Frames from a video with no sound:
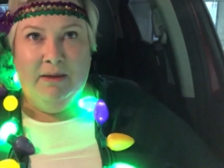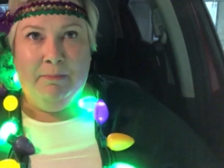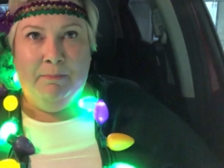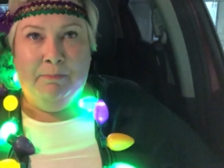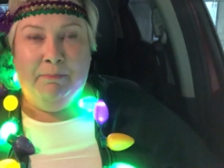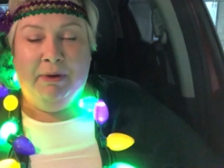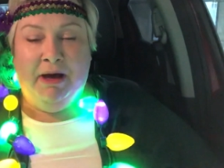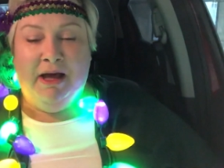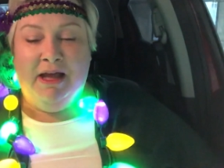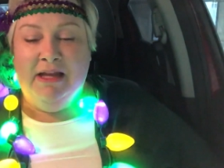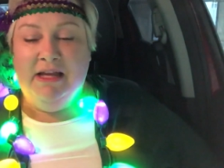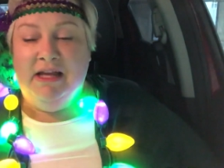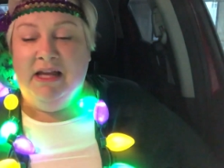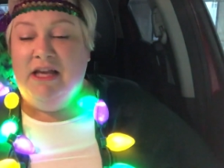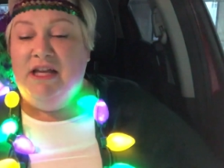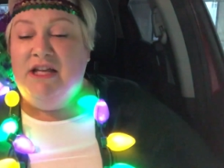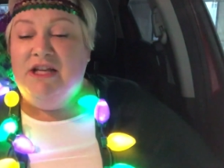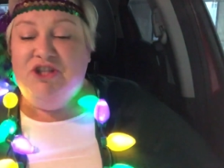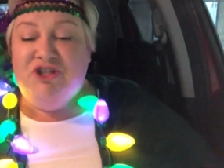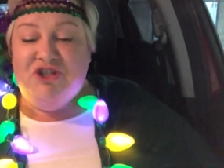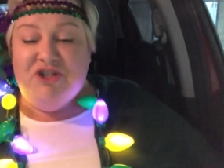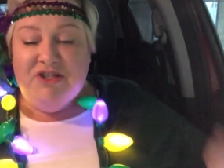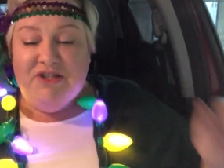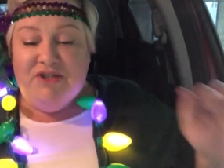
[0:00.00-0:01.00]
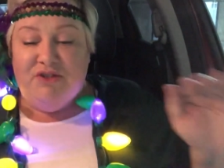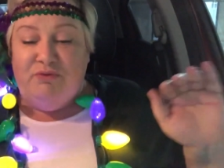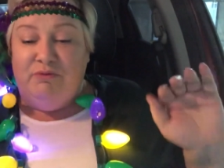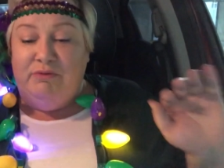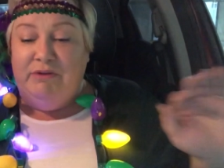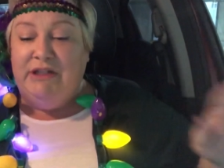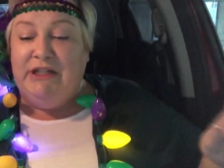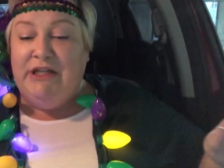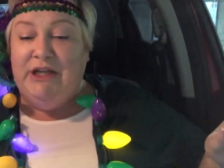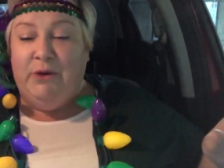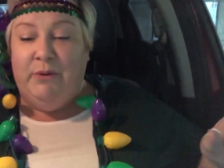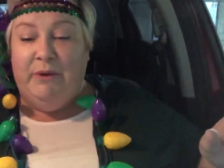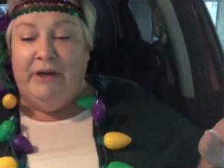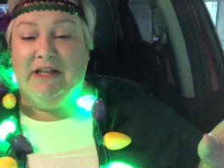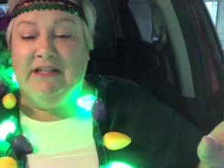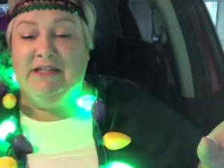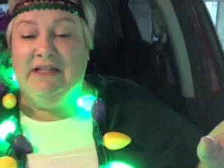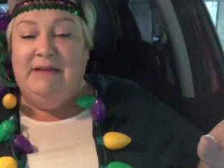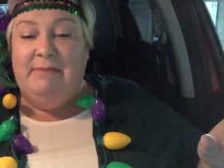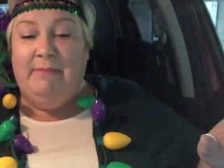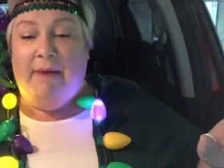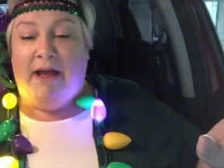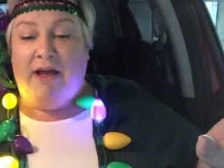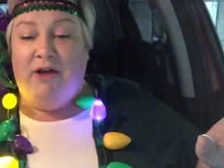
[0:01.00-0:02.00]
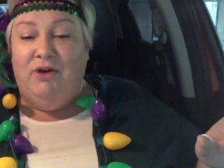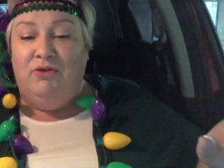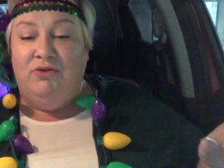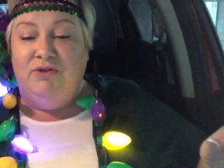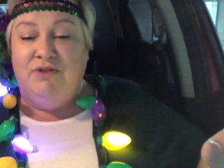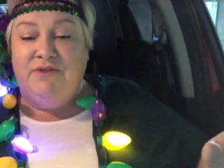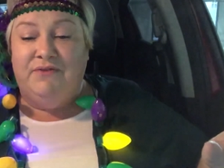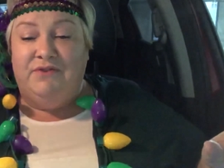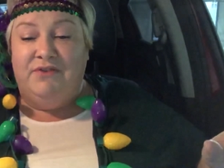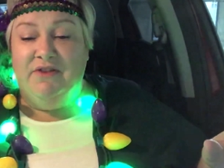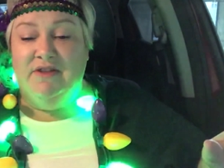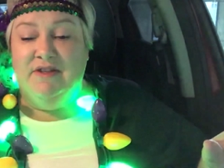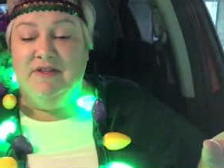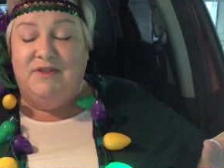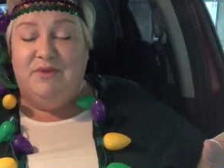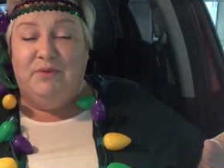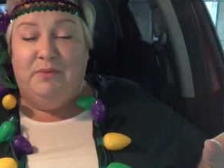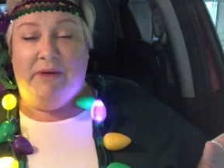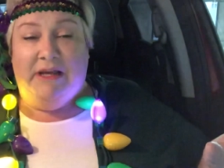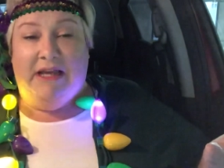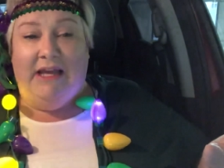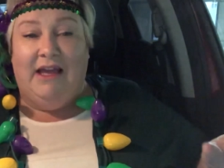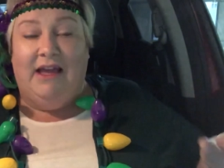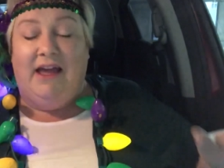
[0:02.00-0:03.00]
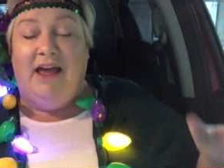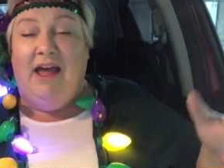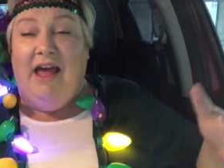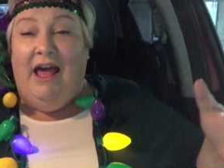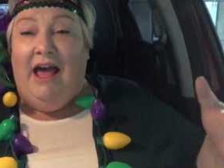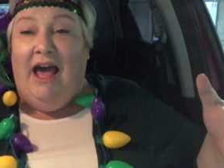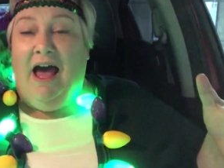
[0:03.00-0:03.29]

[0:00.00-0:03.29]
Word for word: but just really quickly my goals for this week